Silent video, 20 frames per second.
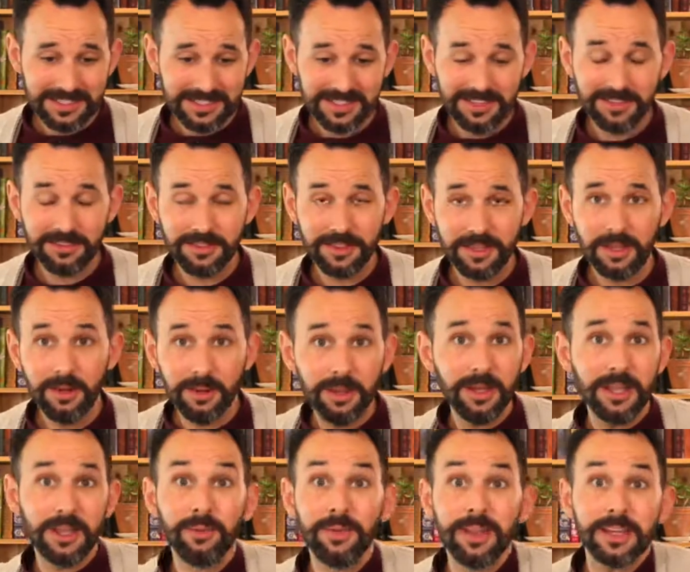And I think, oh,
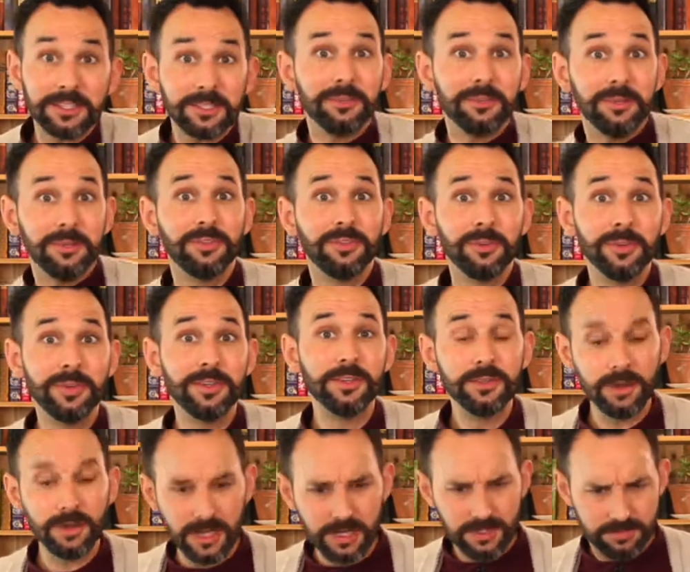okay, well, that's cool if you enjoy
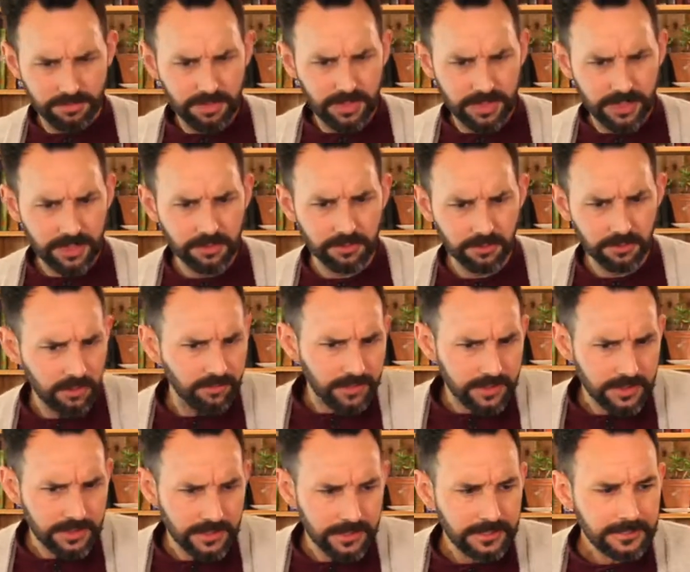it. It's really cool,
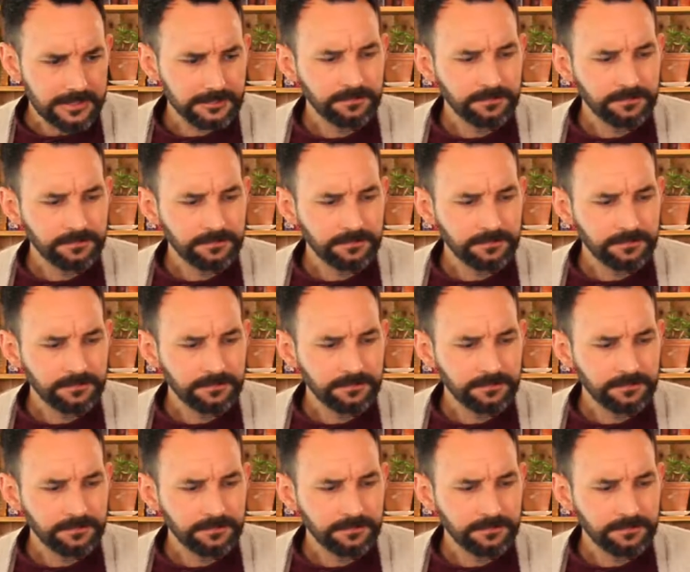obviously.